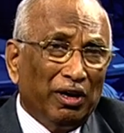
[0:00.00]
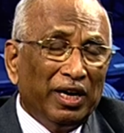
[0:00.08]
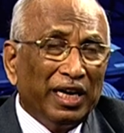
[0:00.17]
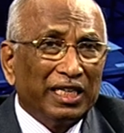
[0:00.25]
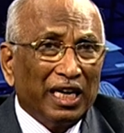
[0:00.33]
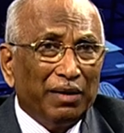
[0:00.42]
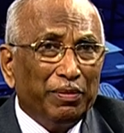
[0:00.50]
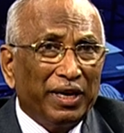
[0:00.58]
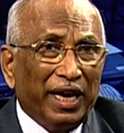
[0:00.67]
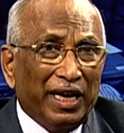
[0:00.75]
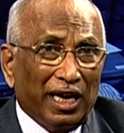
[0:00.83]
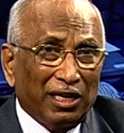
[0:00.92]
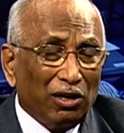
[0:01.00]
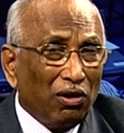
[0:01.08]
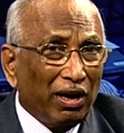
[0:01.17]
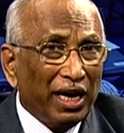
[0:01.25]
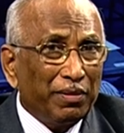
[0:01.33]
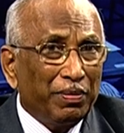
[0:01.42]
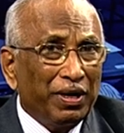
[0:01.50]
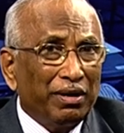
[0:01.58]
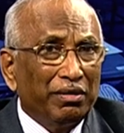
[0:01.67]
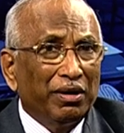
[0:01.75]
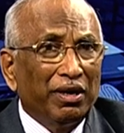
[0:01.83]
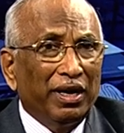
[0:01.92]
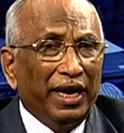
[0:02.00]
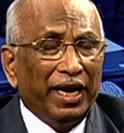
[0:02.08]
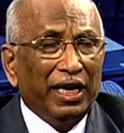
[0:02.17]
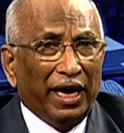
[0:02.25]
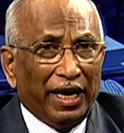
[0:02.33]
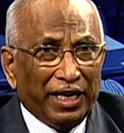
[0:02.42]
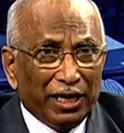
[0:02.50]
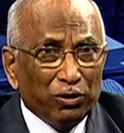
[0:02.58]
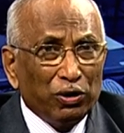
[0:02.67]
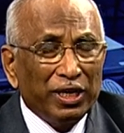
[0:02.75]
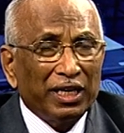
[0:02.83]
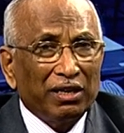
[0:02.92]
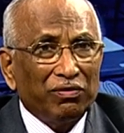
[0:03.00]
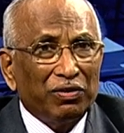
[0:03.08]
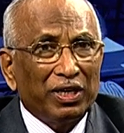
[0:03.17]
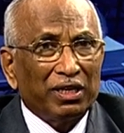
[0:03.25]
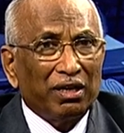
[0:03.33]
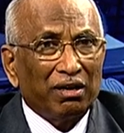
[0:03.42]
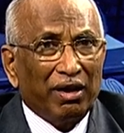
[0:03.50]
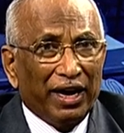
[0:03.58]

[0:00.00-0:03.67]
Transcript: It can be an analog IP, a, an A2D converter,